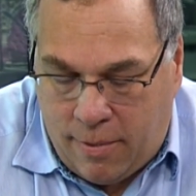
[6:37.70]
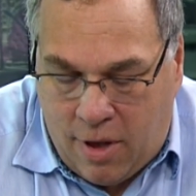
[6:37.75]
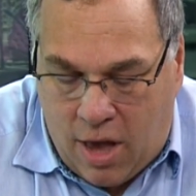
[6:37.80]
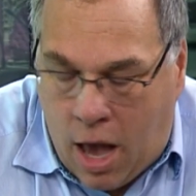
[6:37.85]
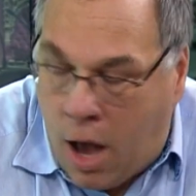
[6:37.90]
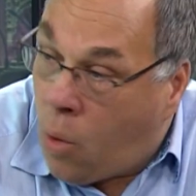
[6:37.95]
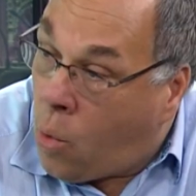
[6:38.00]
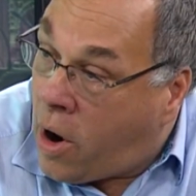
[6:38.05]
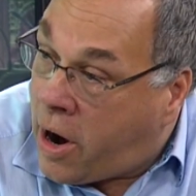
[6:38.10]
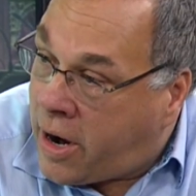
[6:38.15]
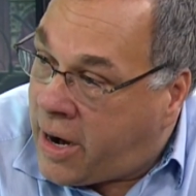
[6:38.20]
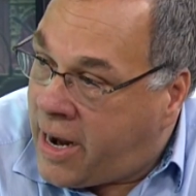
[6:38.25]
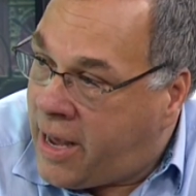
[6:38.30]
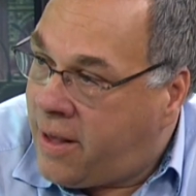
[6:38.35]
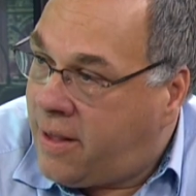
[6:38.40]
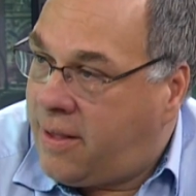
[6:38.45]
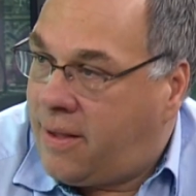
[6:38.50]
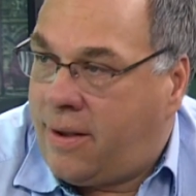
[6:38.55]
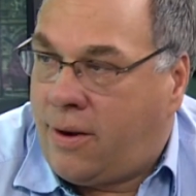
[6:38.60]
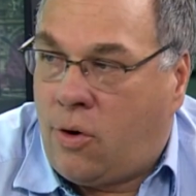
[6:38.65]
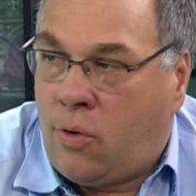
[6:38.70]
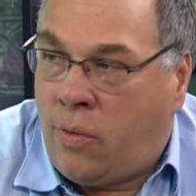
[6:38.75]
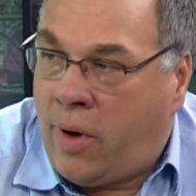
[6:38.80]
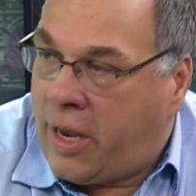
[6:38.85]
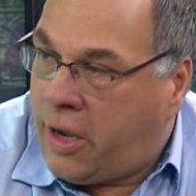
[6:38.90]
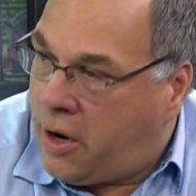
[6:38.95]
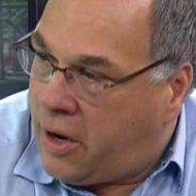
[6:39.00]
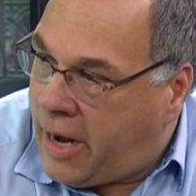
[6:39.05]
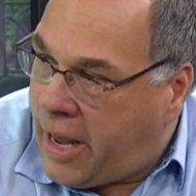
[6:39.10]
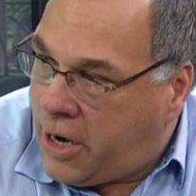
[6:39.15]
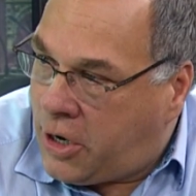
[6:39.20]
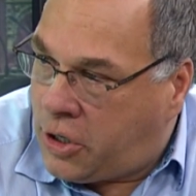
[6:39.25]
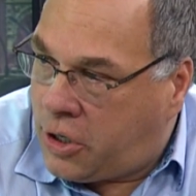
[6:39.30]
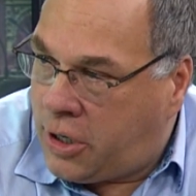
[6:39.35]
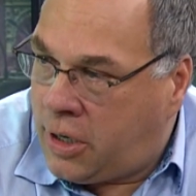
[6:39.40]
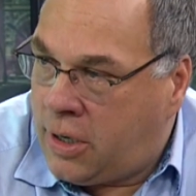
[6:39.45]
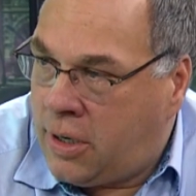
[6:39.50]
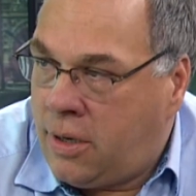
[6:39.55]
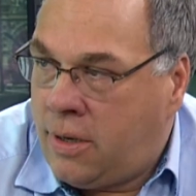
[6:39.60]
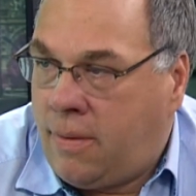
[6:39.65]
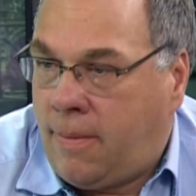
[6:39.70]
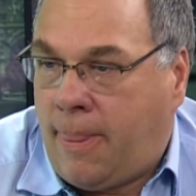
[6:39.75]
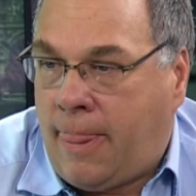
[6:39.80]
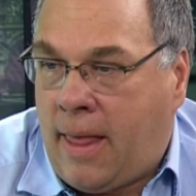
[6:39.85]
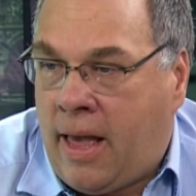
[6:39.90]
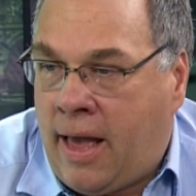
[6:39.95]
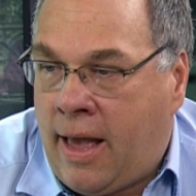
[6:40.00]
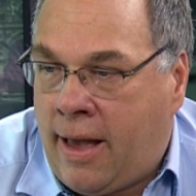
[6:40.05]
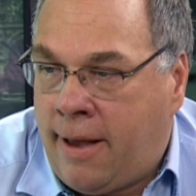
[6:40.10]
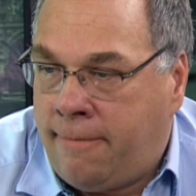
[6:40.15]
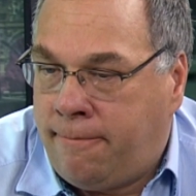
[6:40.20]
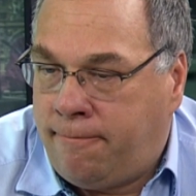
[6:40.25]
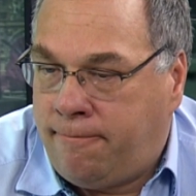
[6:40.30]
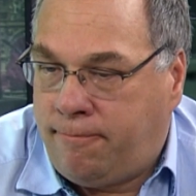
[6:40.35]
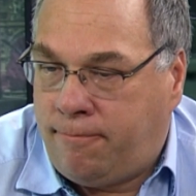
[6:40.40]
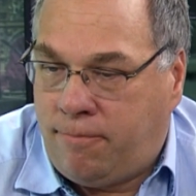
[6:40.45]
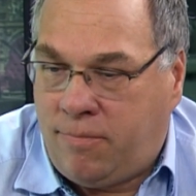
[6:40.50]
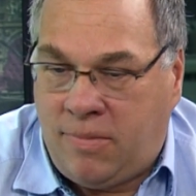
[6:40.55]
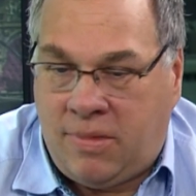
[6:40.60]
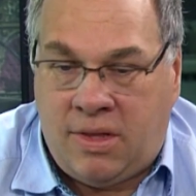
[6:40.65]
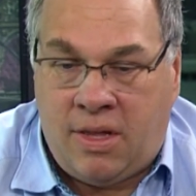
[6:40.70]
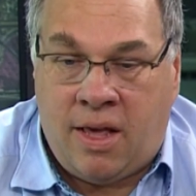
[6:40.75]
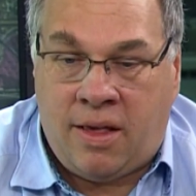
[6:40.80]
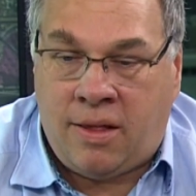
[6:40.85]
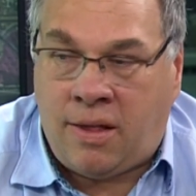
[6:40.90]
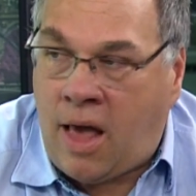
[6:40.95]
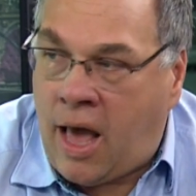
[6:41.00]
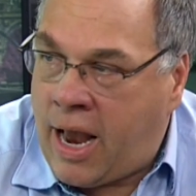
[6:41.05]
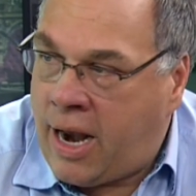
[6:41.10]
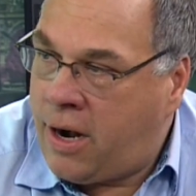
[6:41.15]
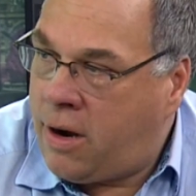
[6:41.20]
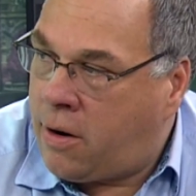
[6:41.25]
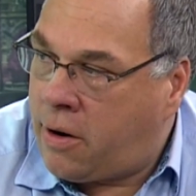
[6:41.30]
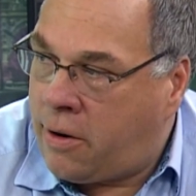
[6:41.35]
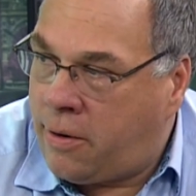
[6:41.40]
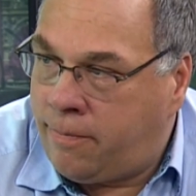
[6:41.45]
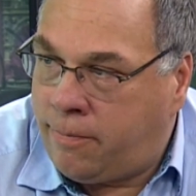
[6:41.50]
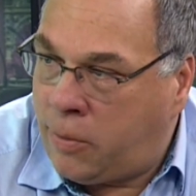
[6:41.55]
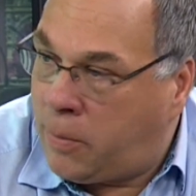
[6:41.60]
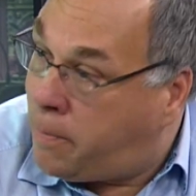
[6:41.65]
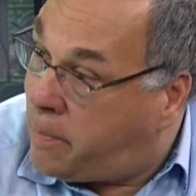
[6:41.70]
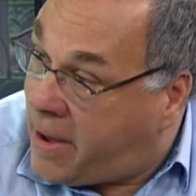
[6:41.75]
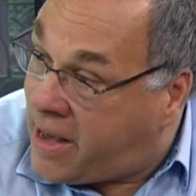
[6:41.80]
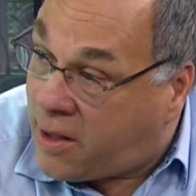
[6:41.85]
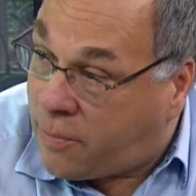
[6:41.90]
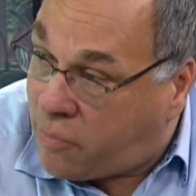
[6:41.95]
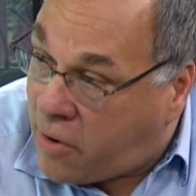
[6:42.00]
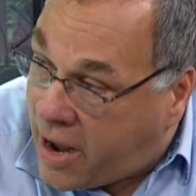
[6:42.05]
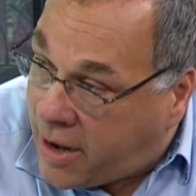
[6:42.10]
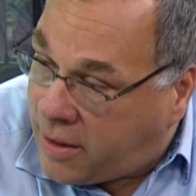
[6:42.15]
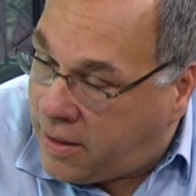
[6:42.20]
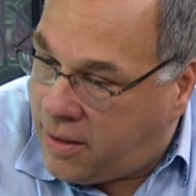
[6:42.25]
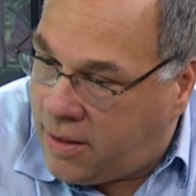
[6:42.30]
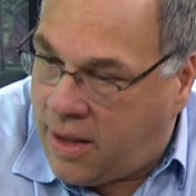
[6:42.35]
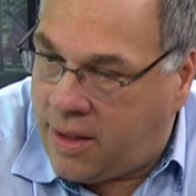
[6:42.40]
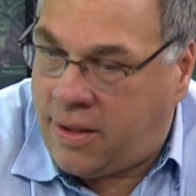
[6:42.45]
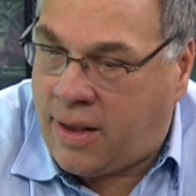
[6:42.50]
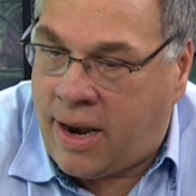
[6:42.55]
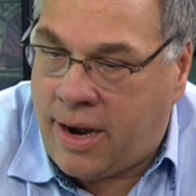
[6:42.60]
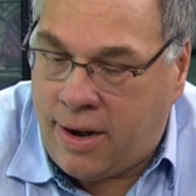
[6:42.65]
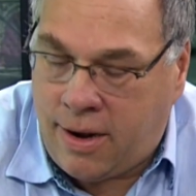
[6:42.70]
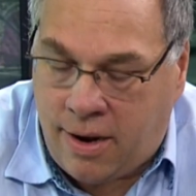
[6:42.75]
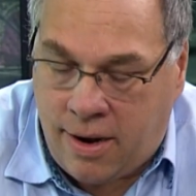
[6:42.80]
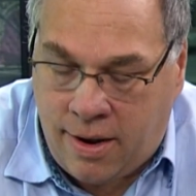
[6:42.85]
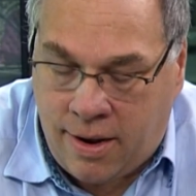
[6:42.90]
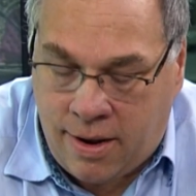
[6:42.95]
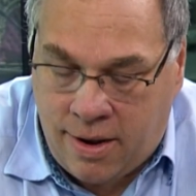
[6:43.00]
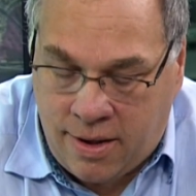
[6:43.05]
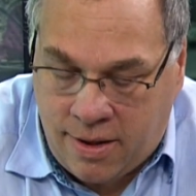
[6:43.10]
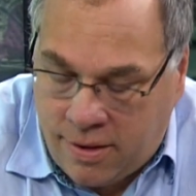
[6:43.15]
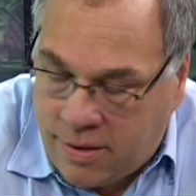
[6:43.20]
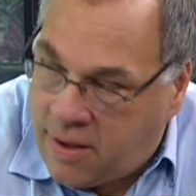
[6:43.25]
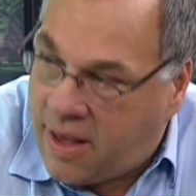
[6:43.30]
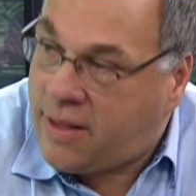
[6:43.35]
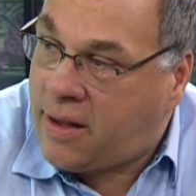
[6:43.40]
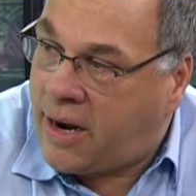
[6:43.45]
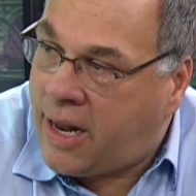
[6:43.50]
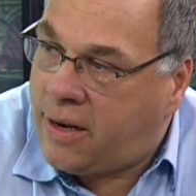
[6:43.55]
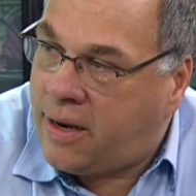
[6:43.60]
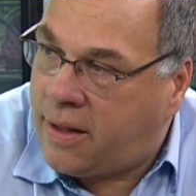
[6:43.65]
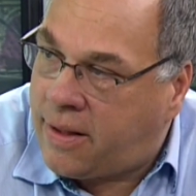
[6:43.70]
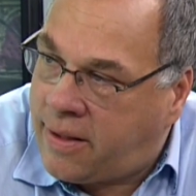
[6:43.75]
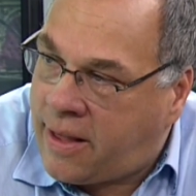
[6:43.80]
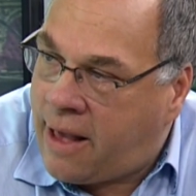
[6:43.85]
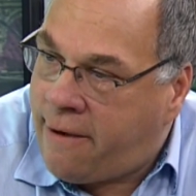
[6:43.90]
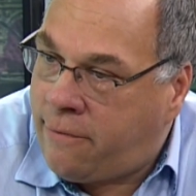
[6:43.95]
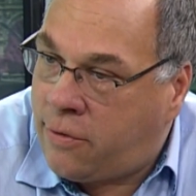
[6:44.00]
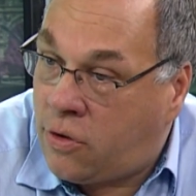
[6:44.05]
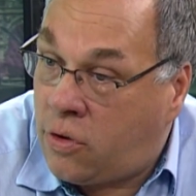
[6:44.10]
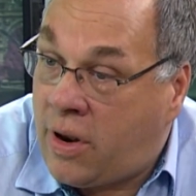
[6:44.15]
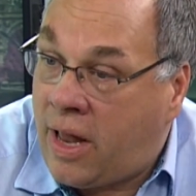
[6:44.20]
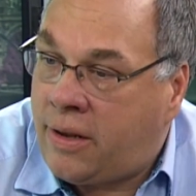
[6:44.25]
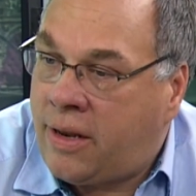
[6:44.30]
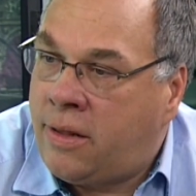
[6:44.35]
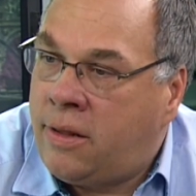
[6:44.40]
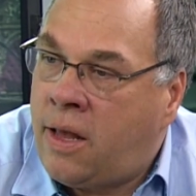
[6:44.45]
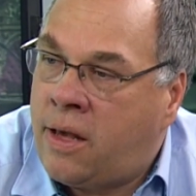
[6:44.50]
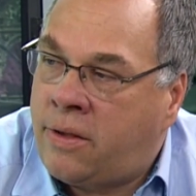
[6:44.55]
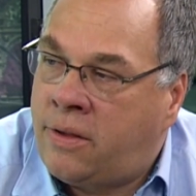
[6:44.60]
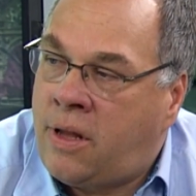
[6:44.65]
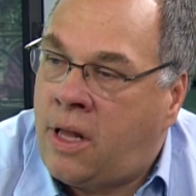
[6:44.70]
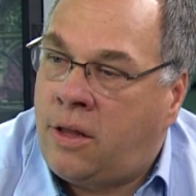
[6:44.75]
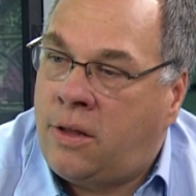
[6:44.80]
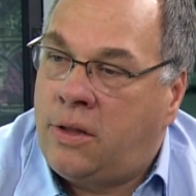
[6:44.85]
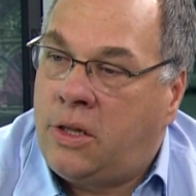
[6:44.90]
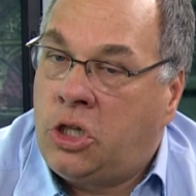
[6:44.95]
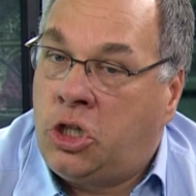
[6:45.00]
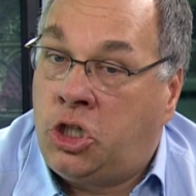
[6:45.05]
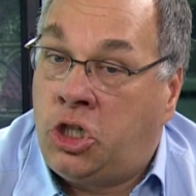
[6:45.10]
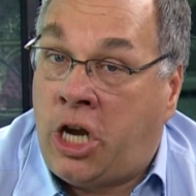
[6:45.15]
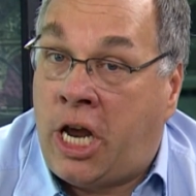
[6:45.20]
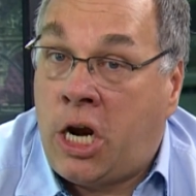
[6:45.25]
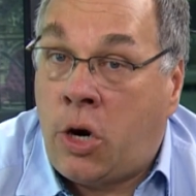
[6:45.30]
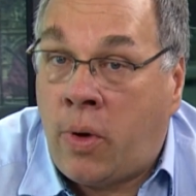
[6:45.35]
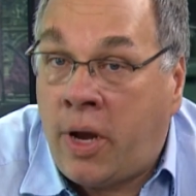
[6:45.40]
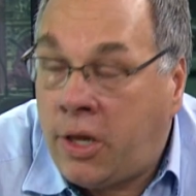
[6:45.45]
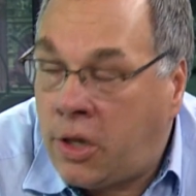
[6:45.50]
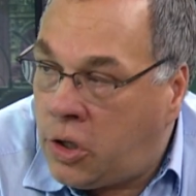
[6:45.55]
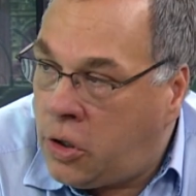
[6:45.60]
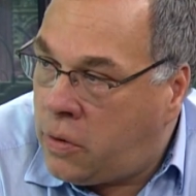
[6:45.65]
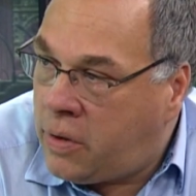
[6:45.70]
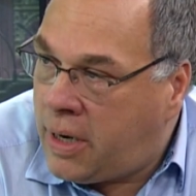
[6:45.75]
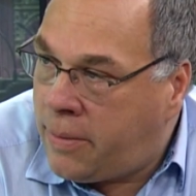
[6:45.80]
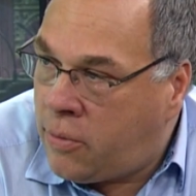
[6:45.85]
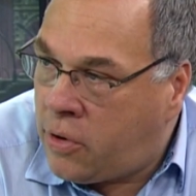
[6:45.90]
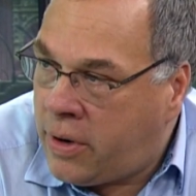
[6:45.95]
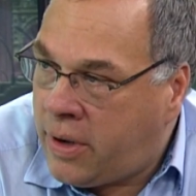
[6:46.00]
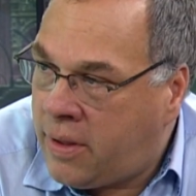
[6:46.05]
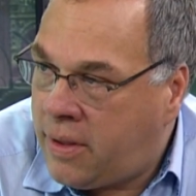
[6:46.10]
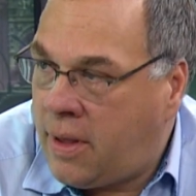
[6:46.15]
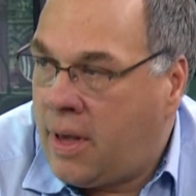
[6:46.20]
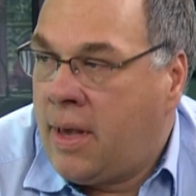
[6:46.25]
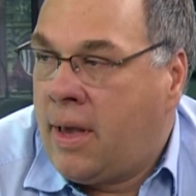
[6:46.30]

awareness, regulation, design or best practice, design the satellite itself so that it does not generate new debris,